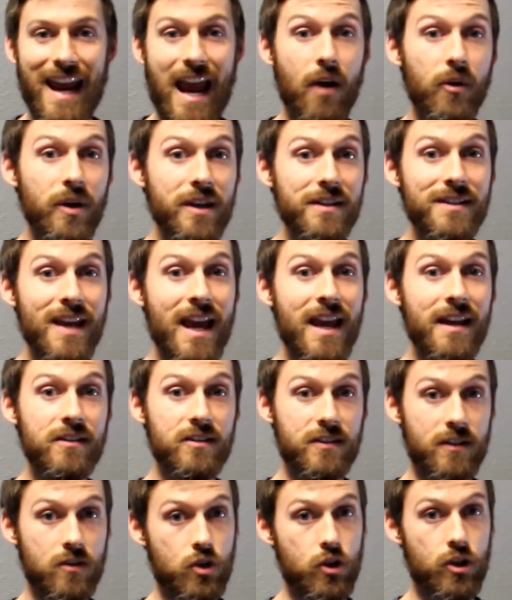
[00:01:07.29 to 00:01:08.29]
How
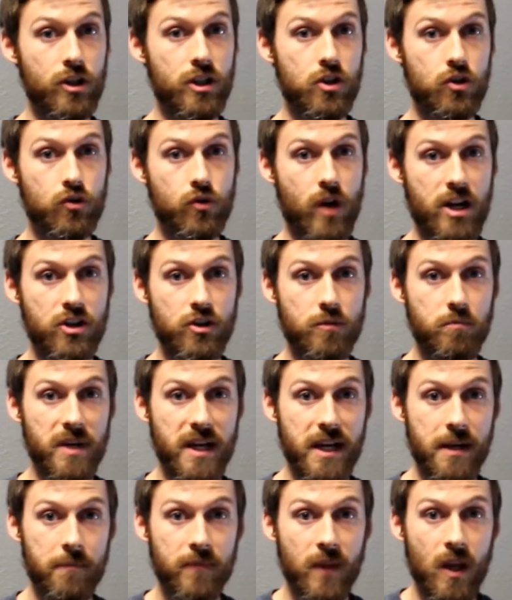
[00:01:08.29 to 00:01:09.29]
intense should a stretch
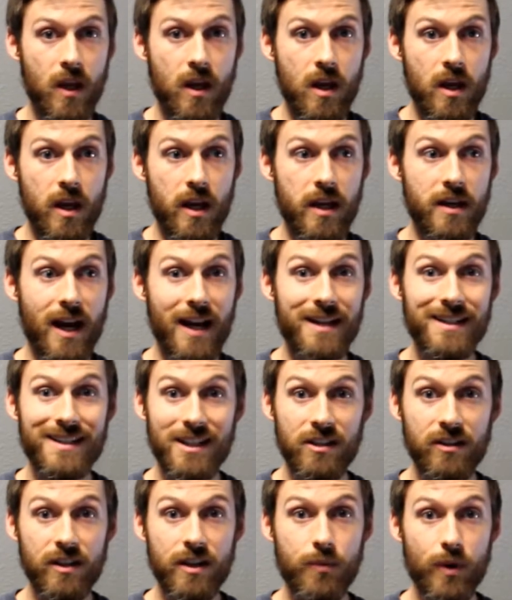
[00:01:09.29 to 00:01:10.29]
be? And
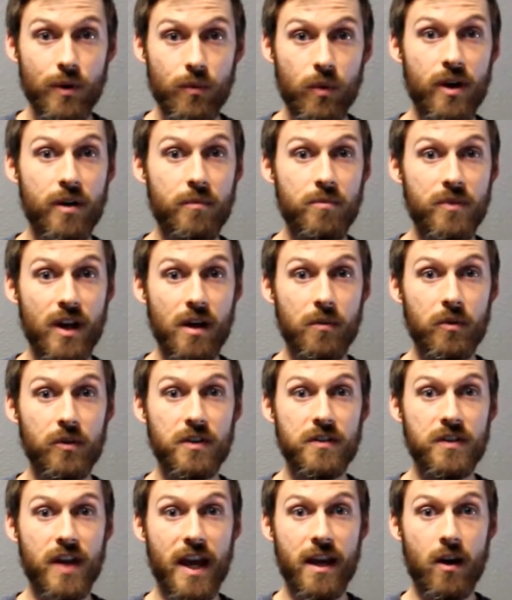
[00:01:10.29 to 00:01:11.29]
ideally, we want to be able
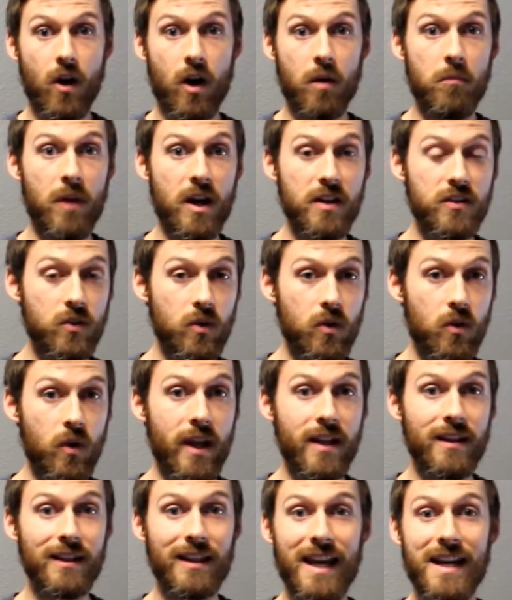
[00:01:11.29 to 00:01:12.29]
to take our muscle
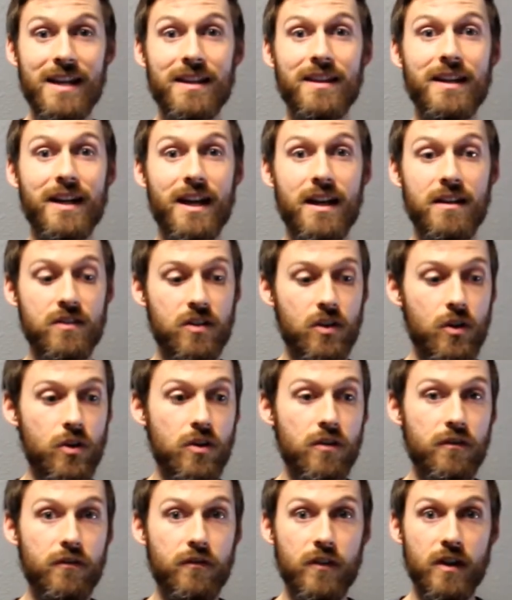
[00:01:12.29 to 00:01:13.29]
and lengthen it until
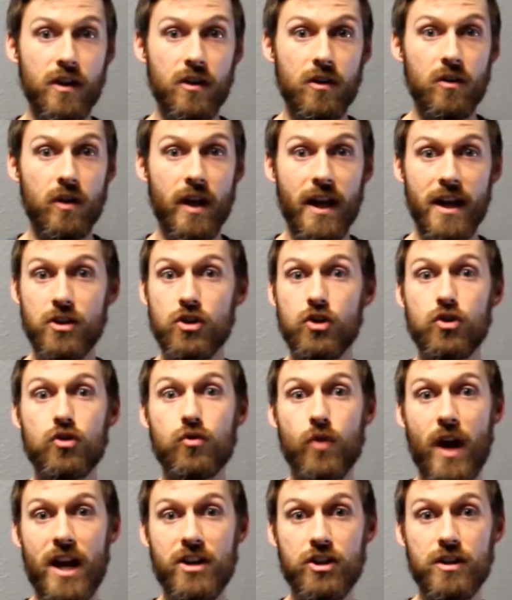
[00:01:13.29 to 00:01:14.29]
you feel a
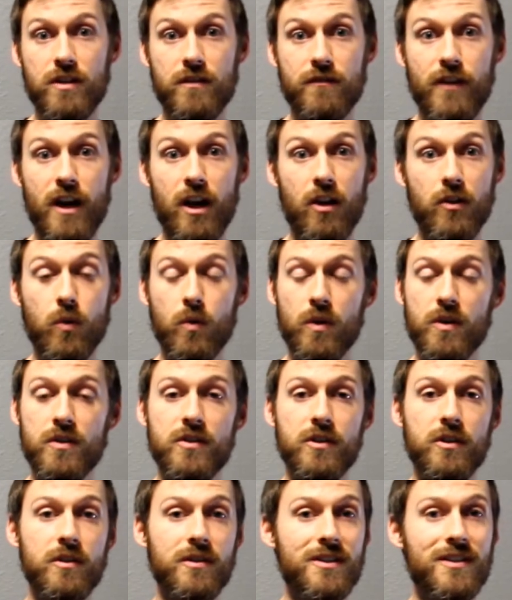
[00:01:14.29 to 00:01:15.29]
stretch is felt or
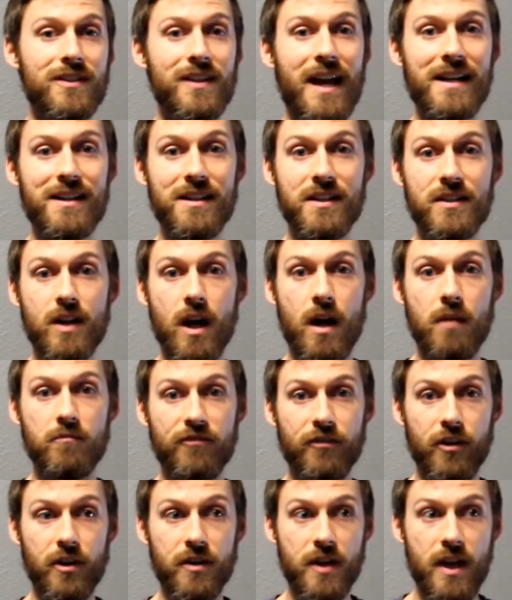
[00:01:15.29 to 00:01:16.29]
till slight
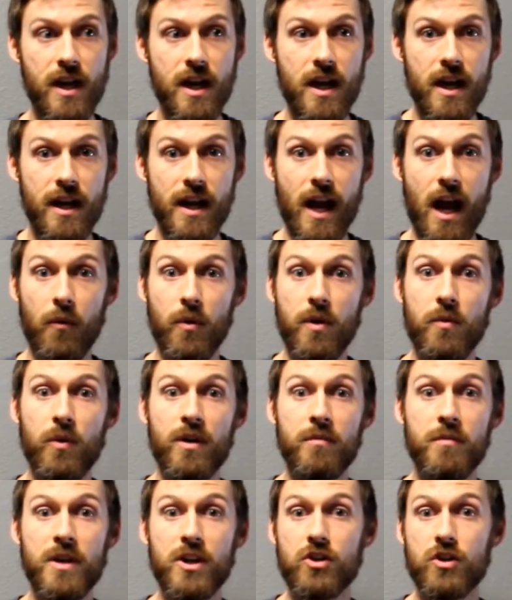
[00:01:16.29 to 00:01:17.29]
discomfort. Now, we
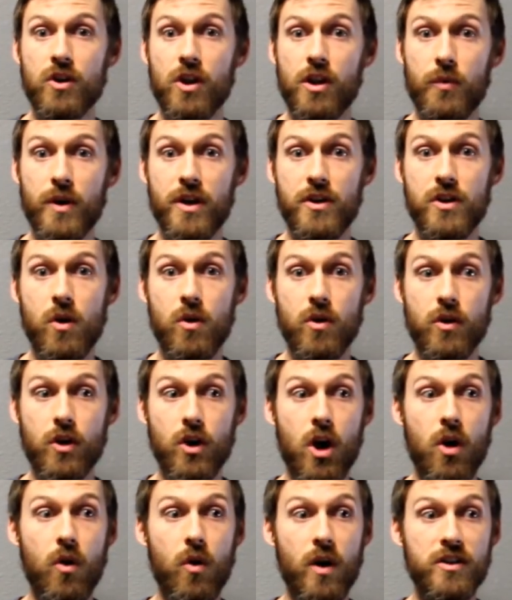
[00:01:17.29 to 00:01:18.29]
want to make sure that we don't
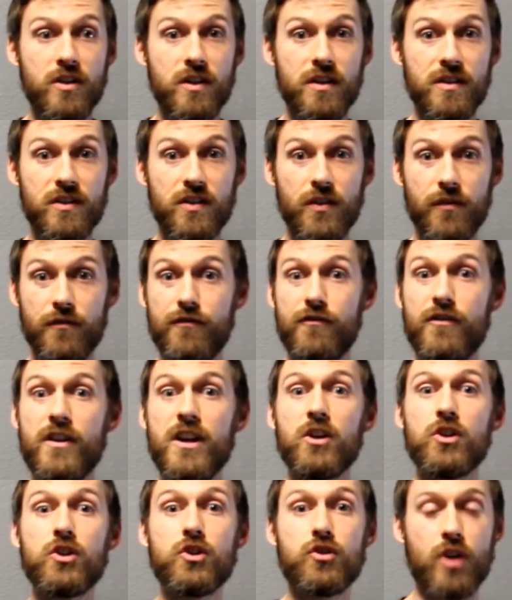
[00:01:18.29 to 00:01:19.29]
go into
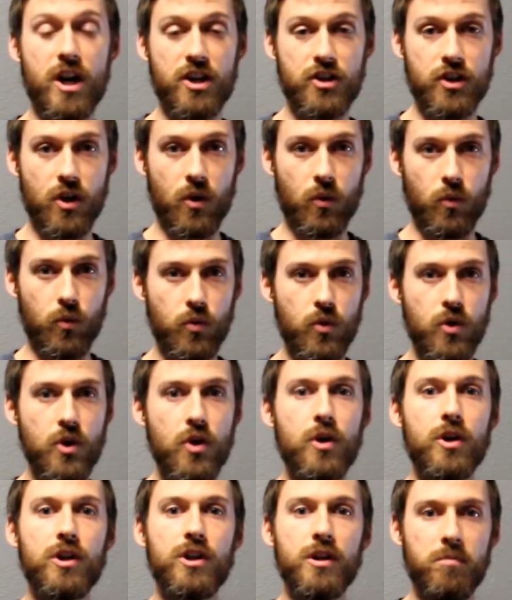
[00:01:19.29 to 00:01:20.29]
severe stretching or
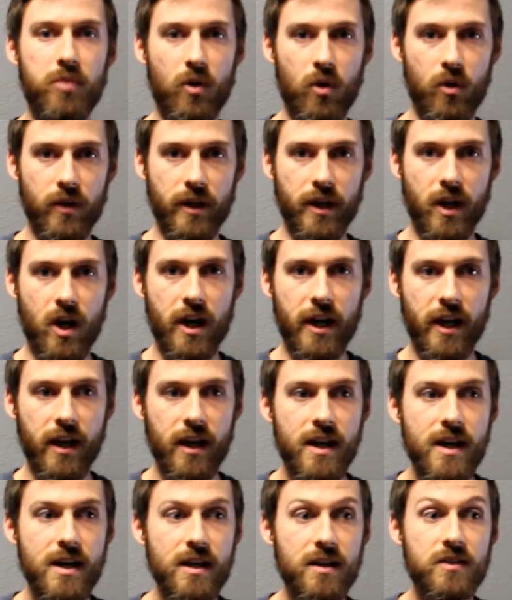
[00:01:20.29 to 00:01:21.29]
really pulling on it,
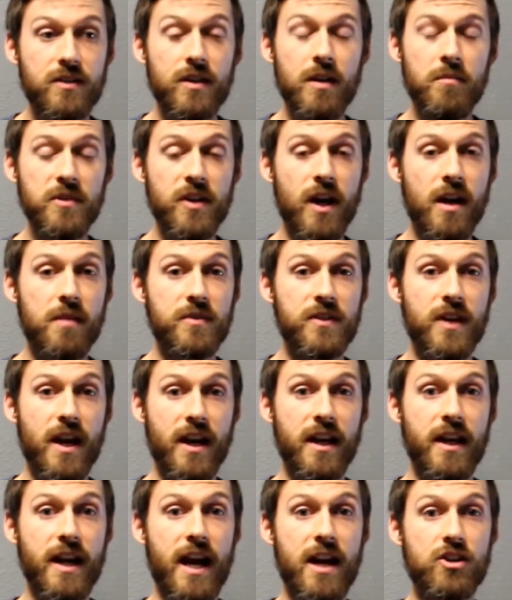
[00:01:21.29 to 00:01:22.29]
because sometimes
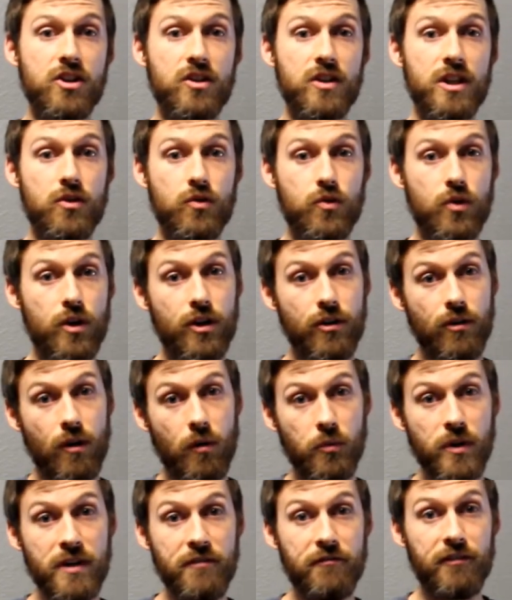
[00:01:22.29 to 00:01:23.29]
that can actually trigger a
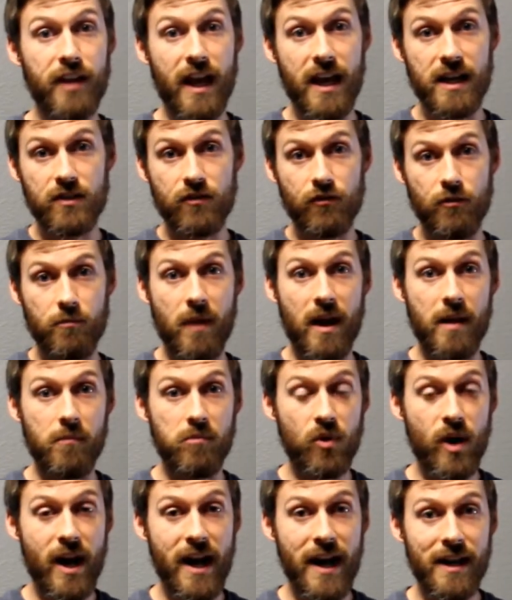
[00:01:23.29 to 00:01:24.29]
reflex from my
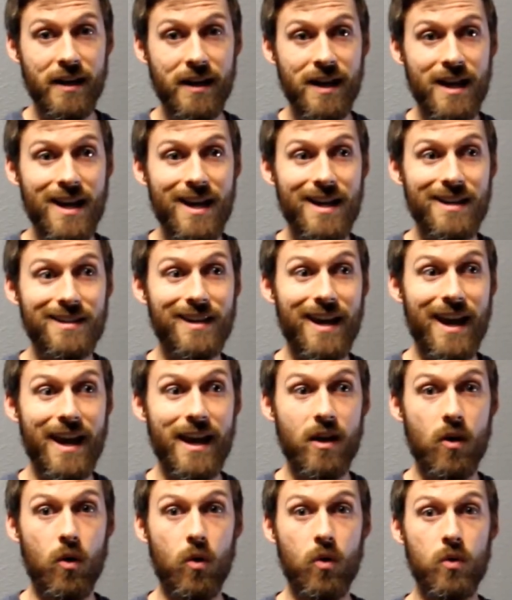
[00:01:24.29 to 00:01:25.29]
brain
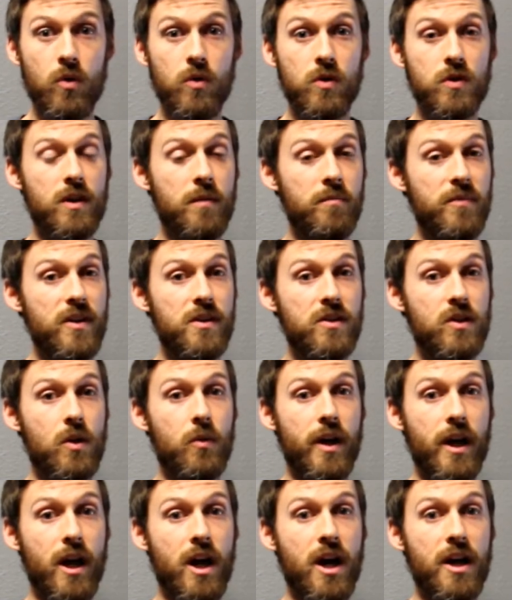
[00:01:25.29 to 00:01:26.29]
saying, ooh, something's
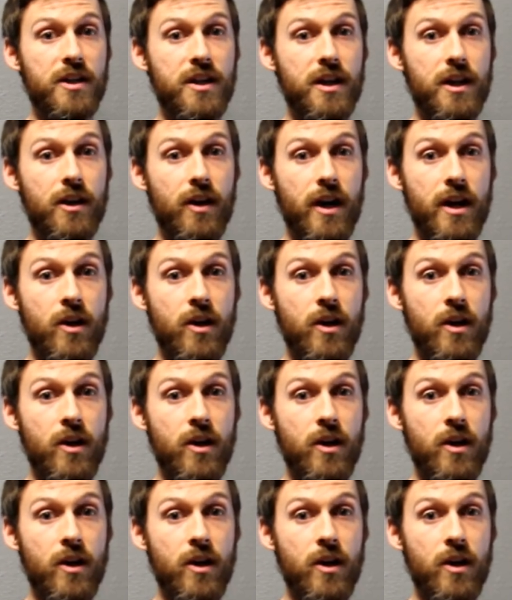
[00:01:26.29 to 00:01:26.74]
going on here.